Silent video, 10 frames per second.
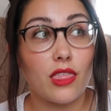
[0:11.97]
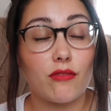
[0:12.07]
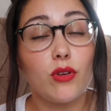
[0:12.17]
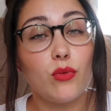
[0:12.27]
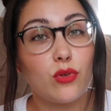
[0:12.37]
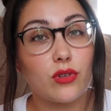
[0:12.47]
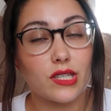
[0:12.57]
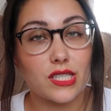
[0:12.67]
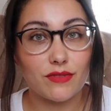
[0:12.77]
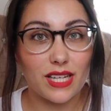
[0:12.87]
through
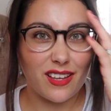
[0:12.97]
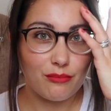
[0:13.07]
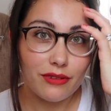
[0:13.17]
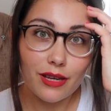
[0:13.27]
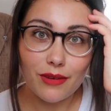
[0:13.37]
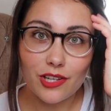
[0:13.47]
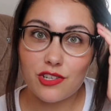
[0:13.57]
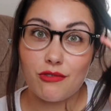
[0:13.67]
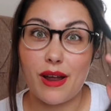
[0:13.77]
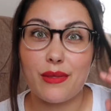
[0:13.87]
August really, and pretty
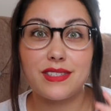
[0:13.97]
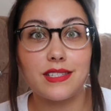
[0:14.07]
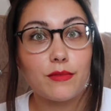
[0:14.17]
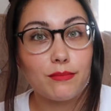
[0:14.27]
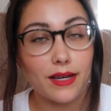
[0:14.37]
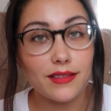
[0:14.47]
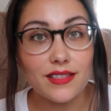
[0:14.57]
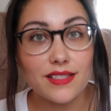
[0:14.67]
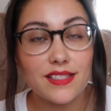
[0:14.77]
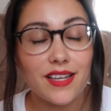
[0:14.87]
much throughout the summer
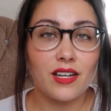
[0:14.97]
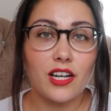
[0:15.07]
months.